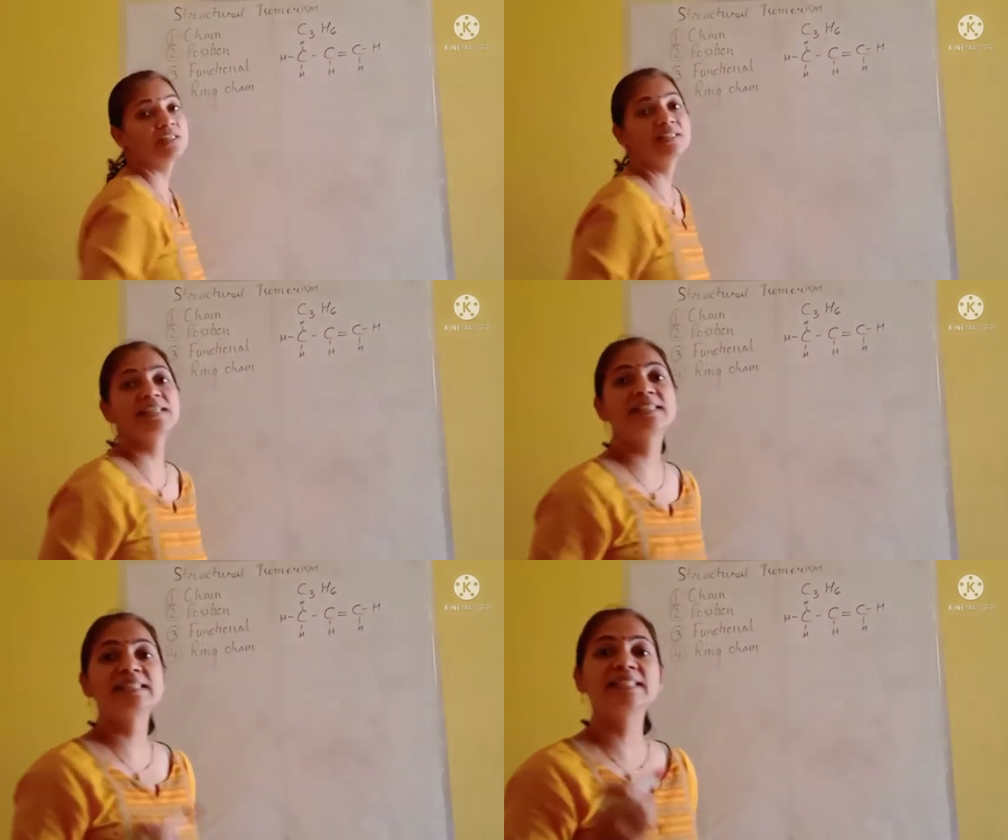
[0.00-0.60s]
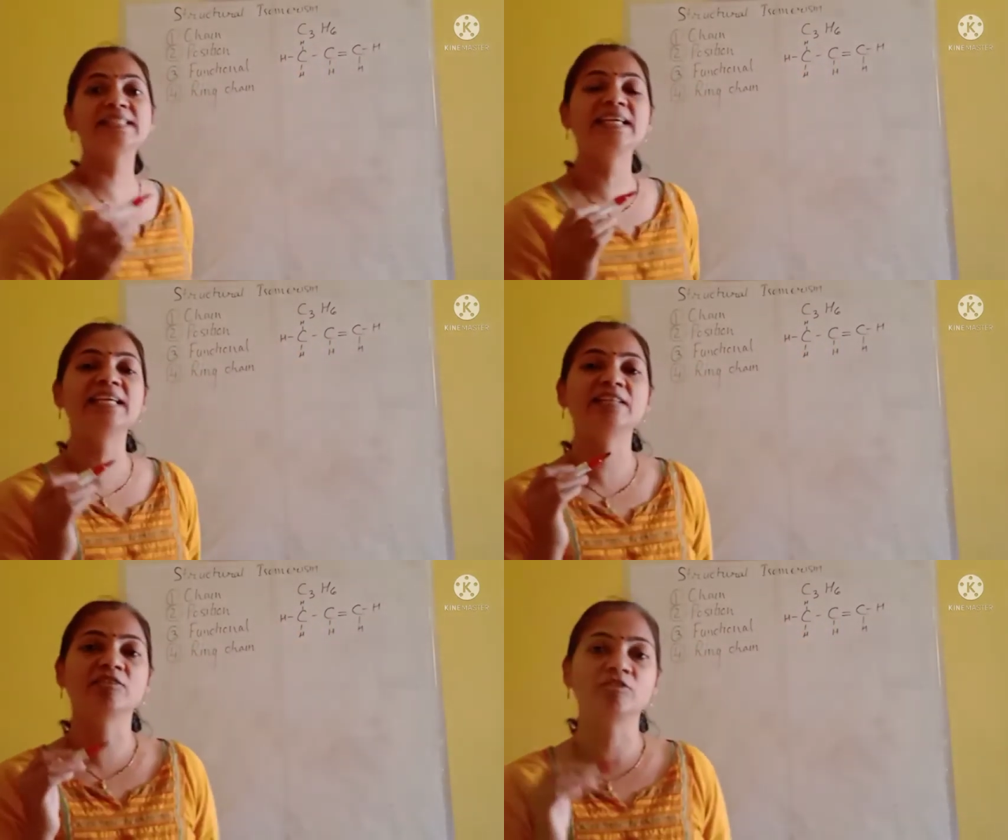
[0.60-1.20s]
this is
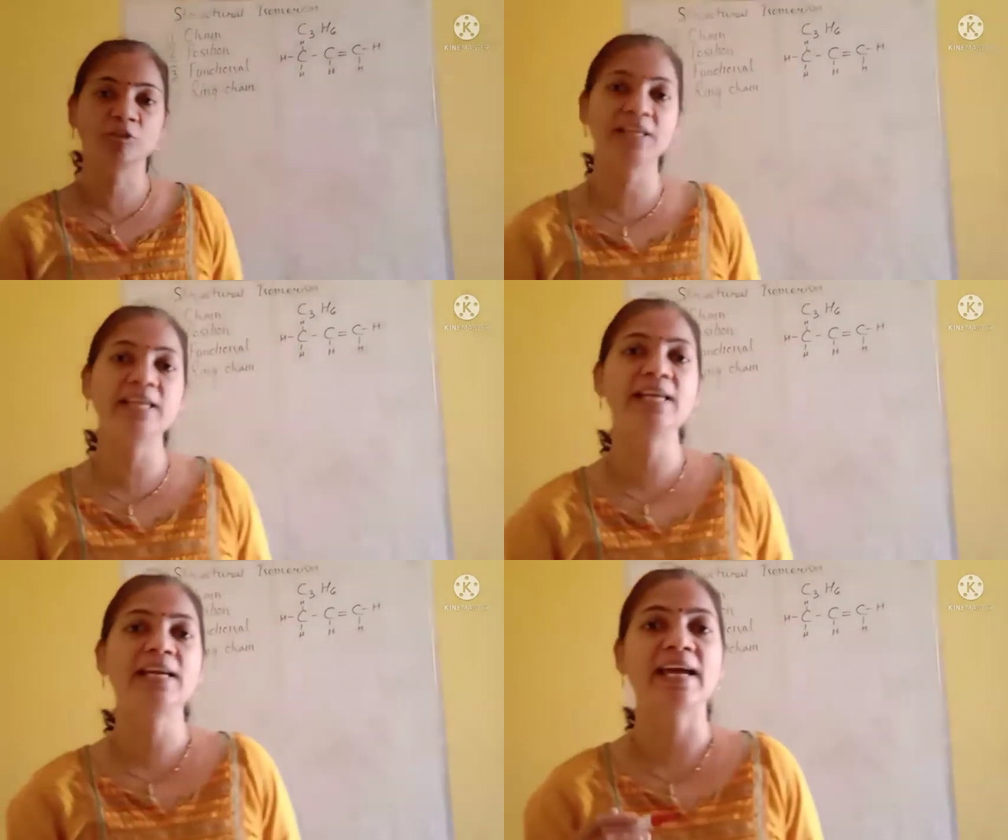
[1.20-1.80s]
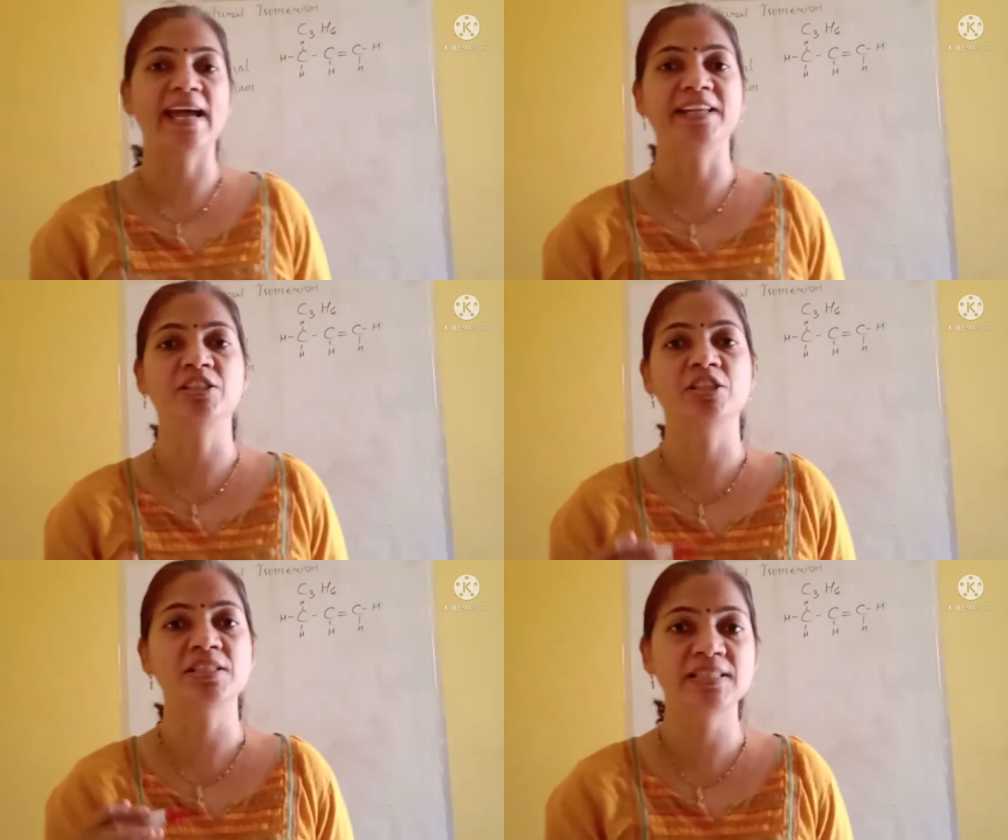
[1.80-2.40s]

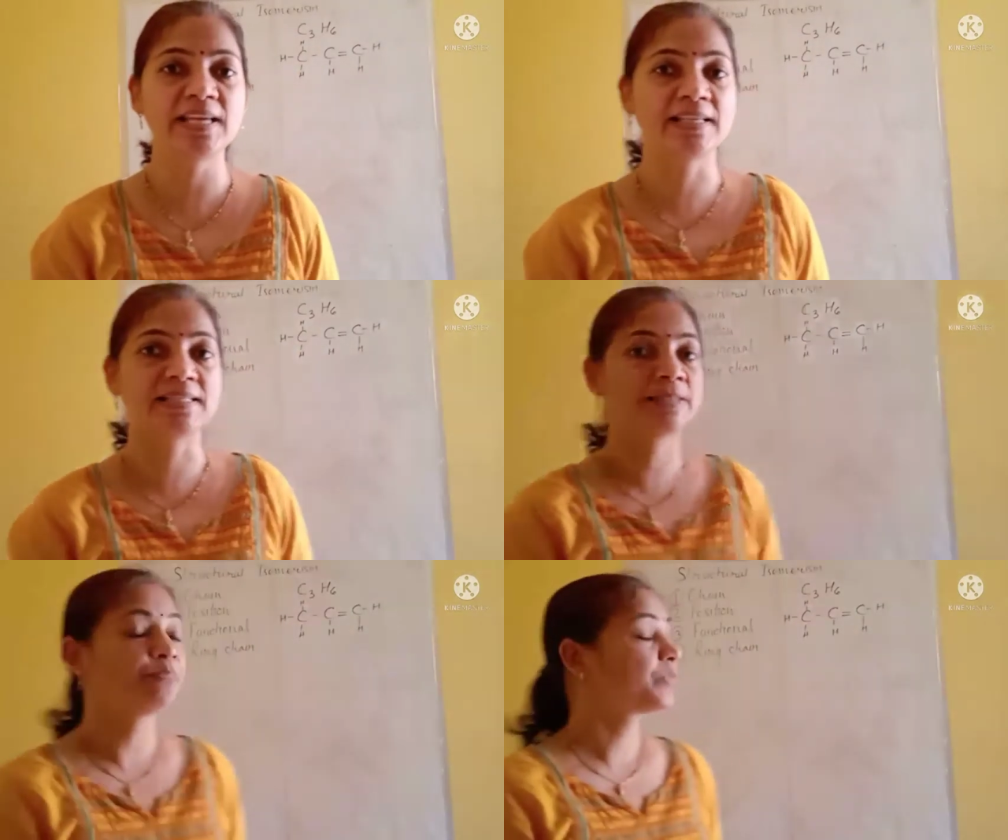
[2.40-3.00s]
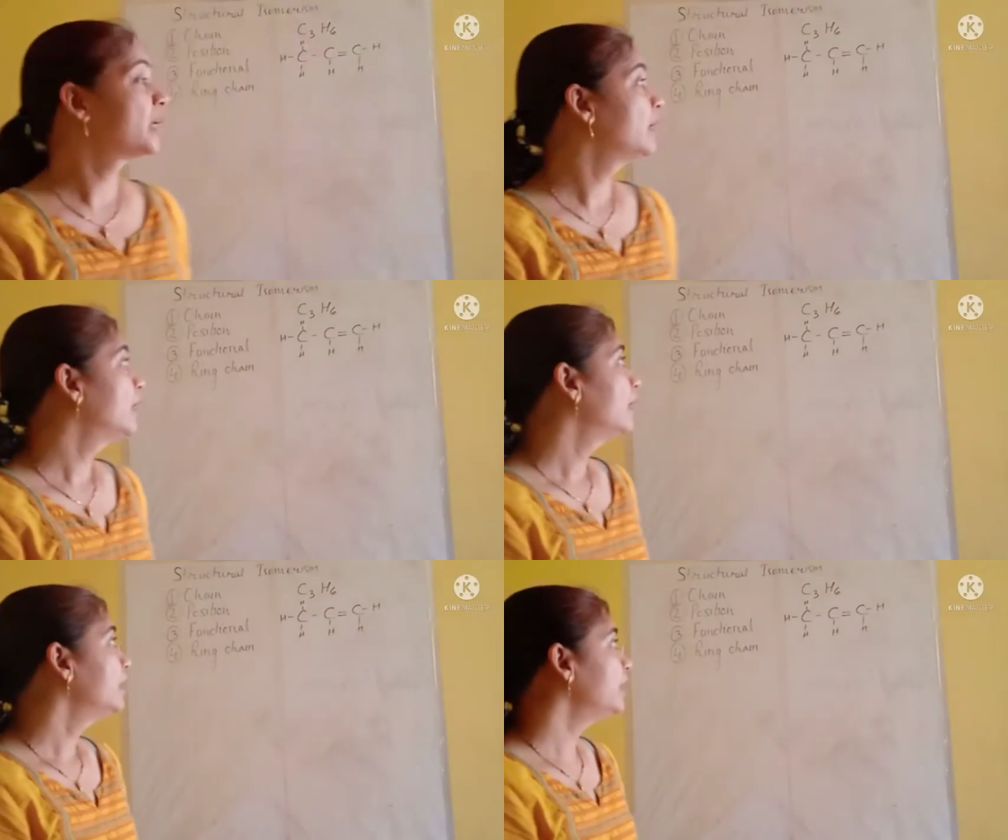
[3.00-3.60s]
C3H6.
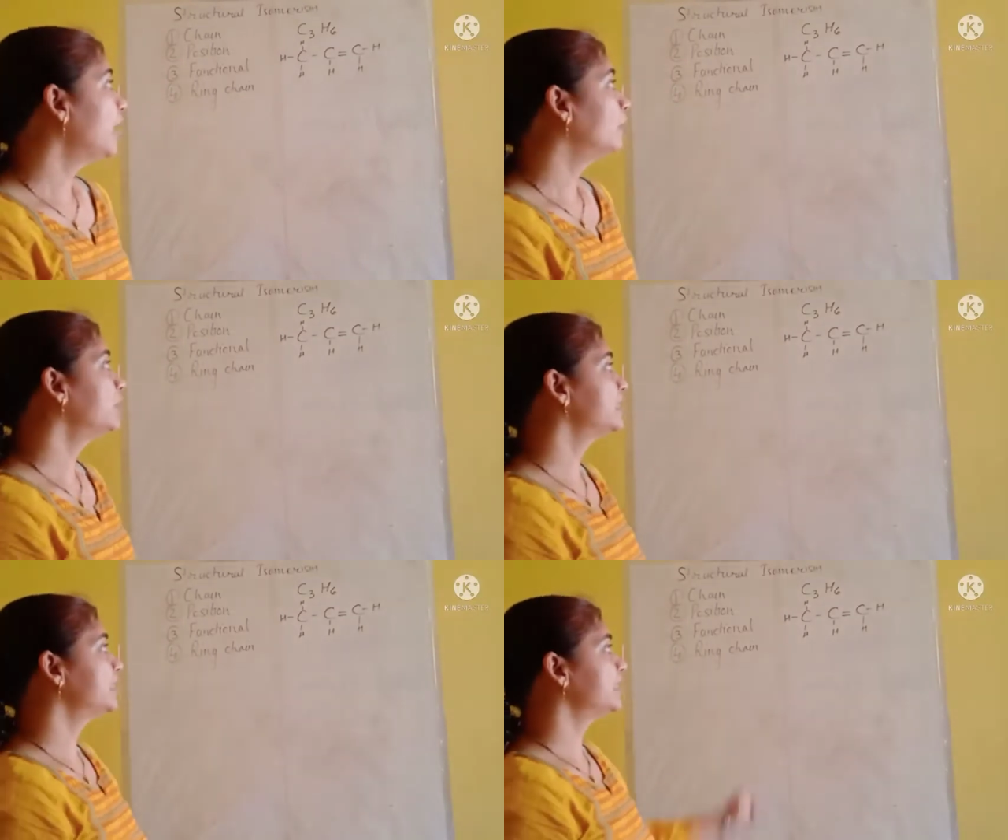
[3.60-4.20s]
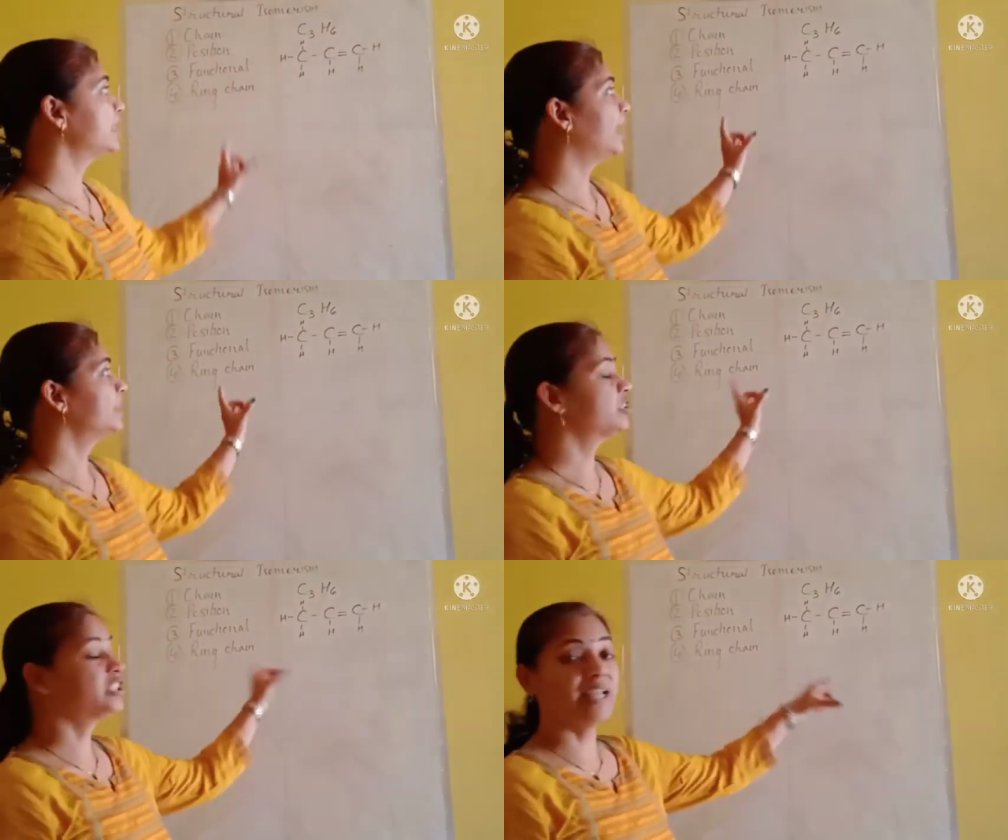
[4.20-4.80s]
Now this is
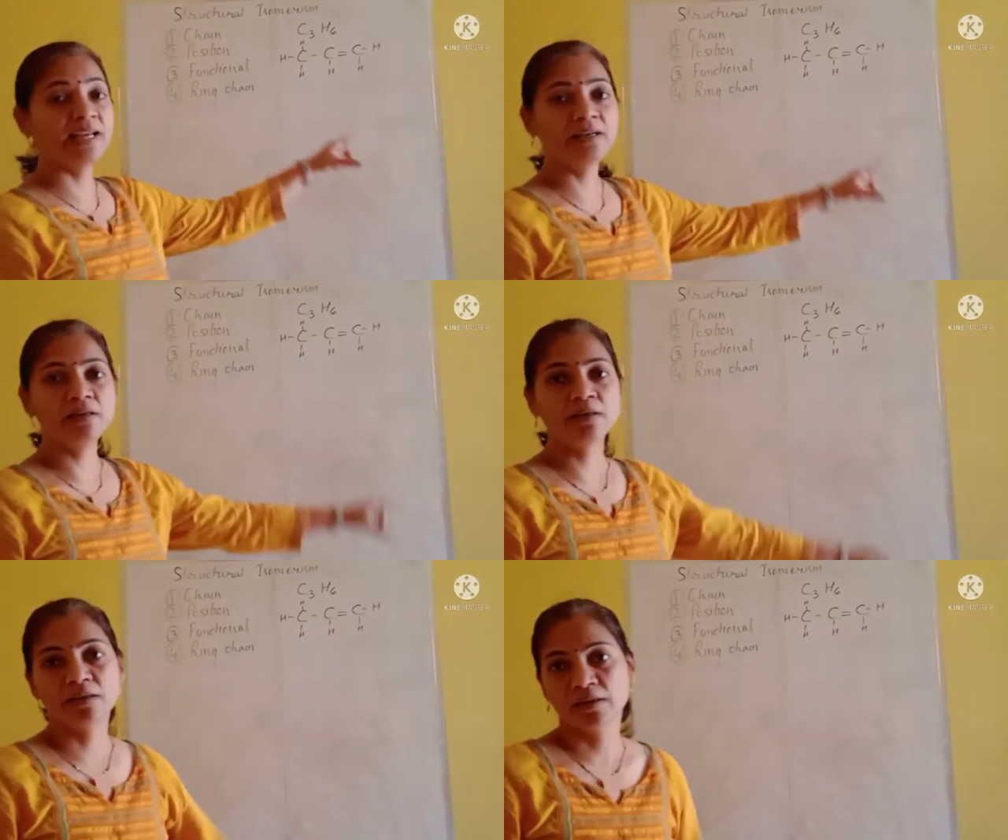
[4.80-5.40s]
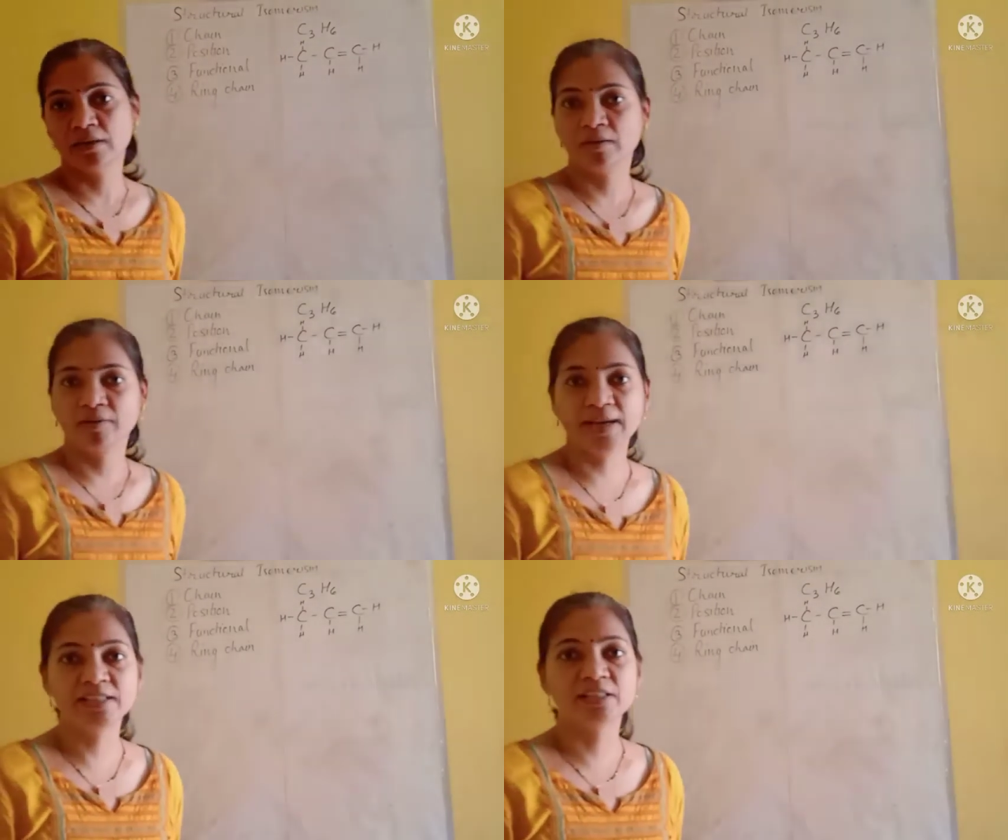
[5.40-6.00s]
a chain,
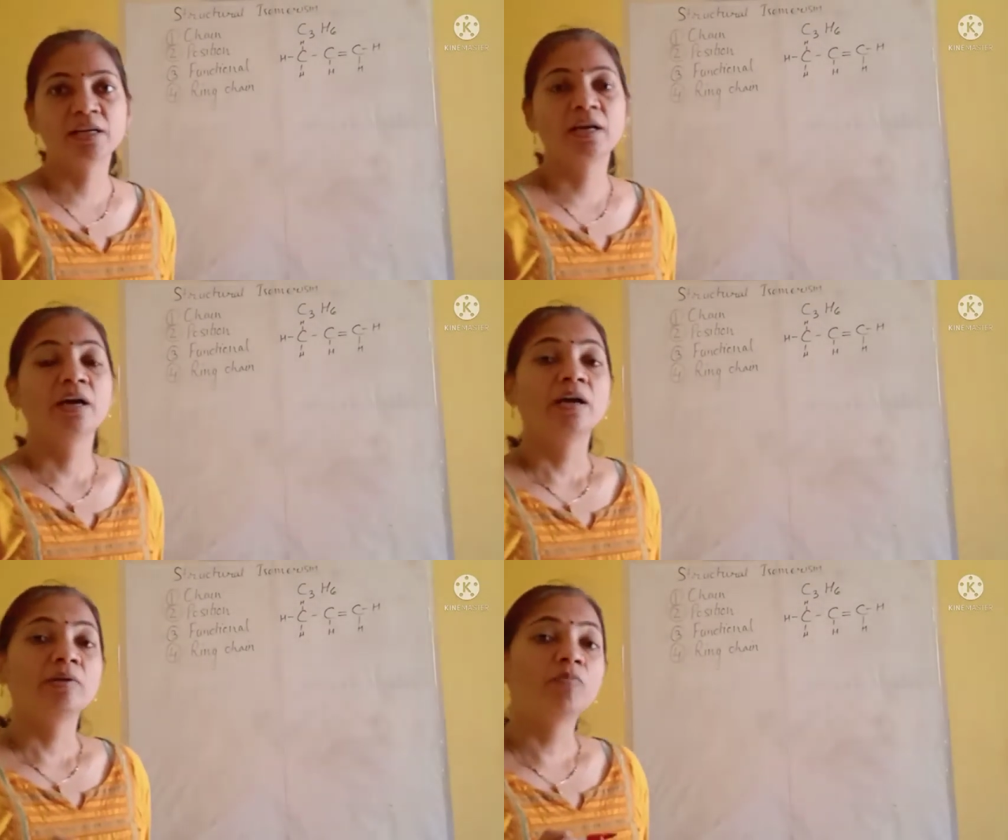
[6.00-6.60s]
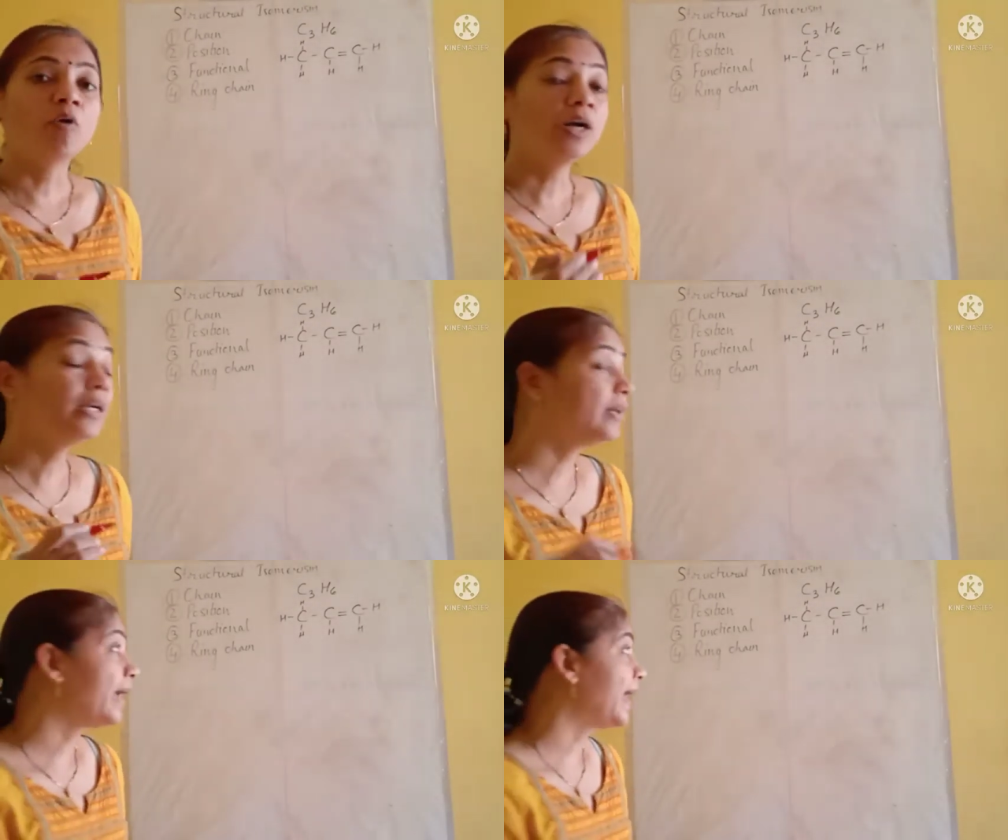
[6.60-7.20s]
right? What